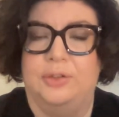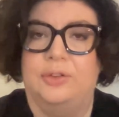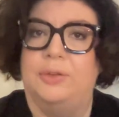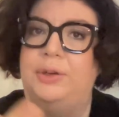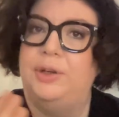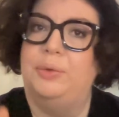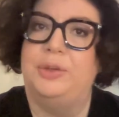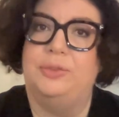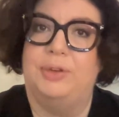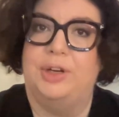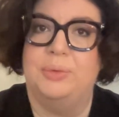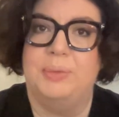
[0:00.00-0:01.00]
So I
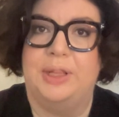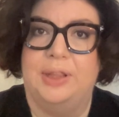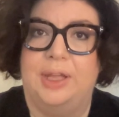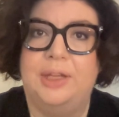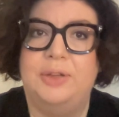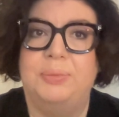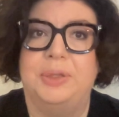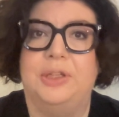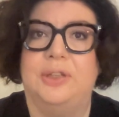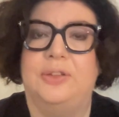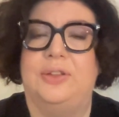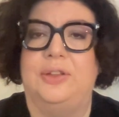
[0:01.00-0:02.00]
always recommend that
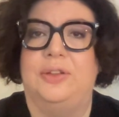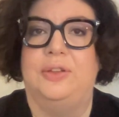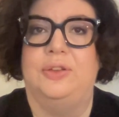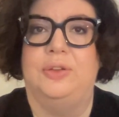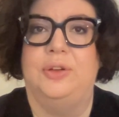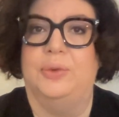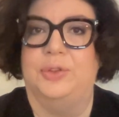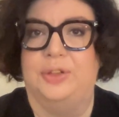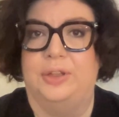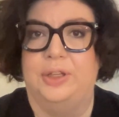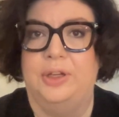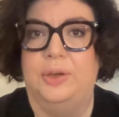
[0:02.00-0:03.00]
because it is
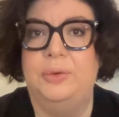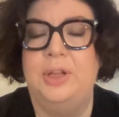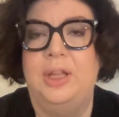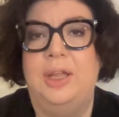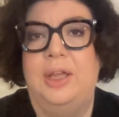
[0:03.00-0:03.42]
universally known